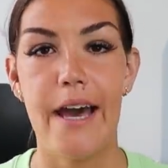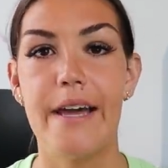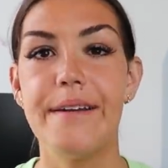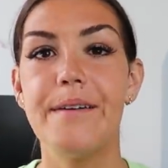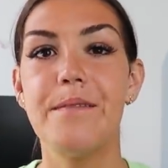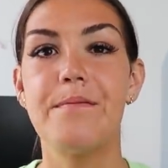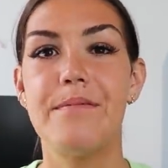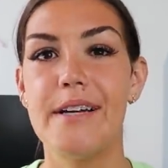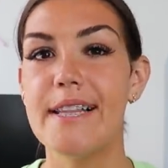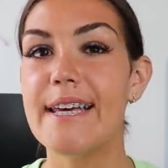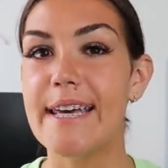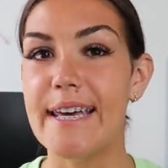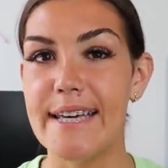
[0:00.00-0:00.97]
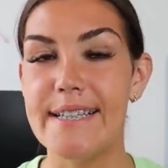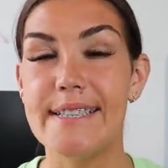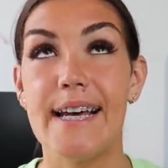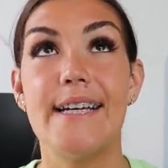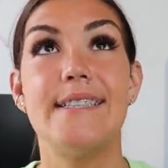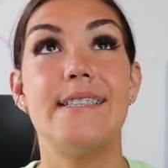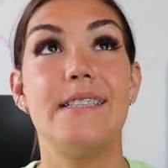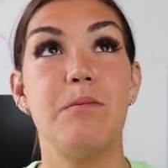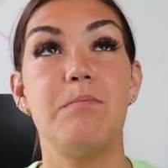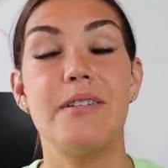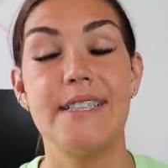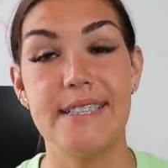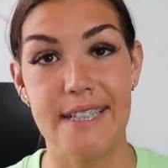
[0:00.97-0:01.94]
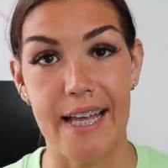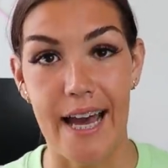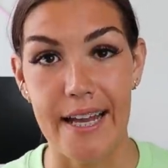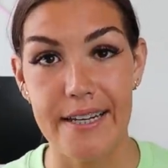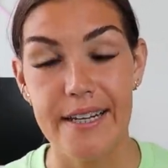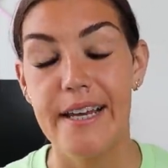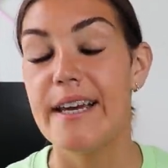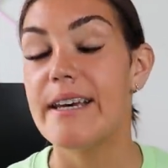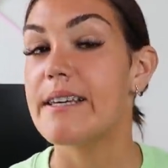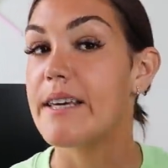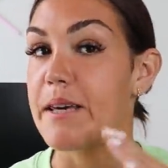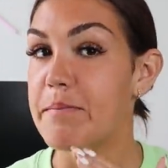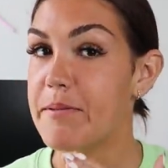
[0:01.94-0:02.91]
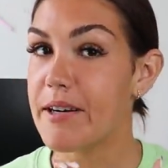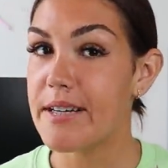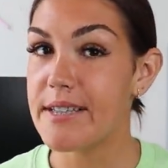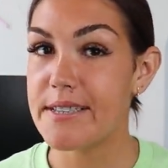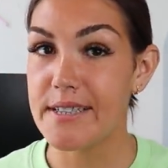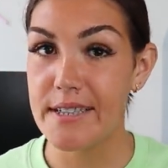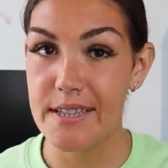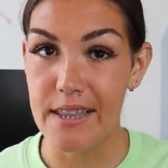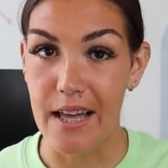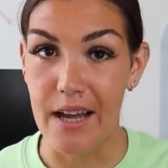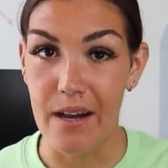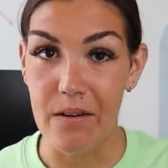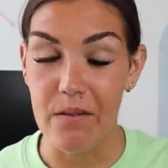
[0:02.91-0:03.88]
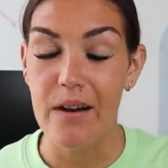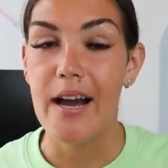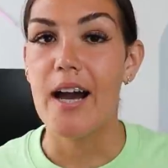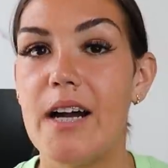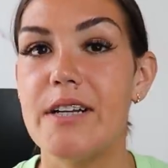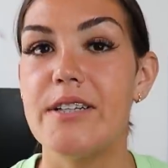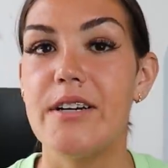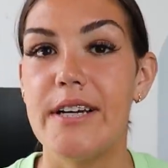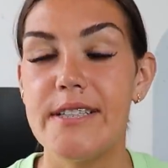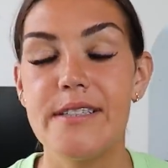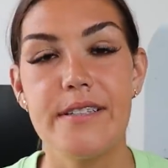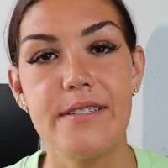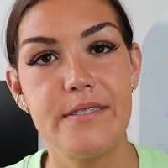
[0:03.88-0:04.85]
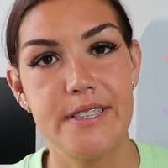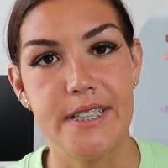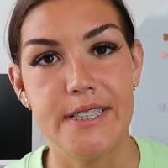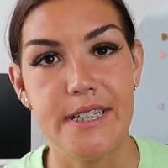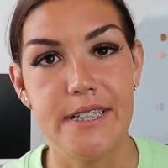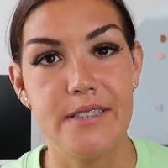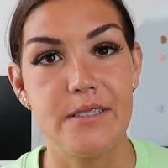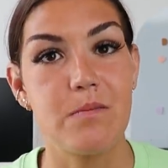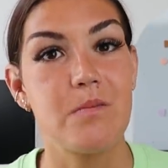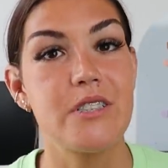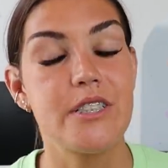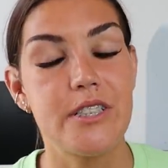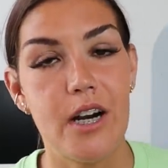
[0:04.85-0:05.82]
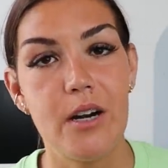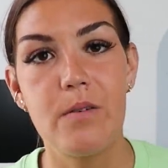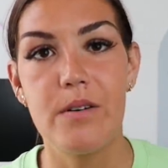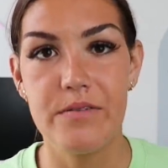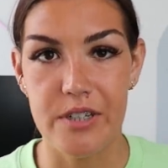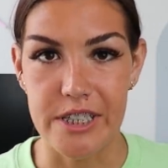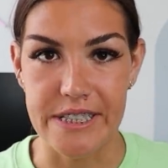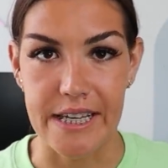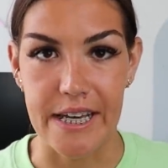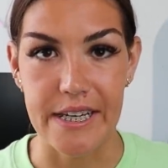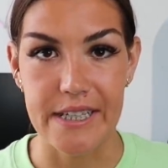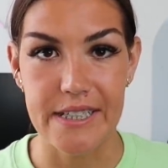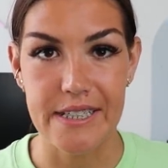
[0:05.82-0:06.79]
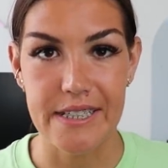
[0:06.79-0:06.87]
And it really is as simple as that. Keep your insulin low, and your insulin resistance will start reversing.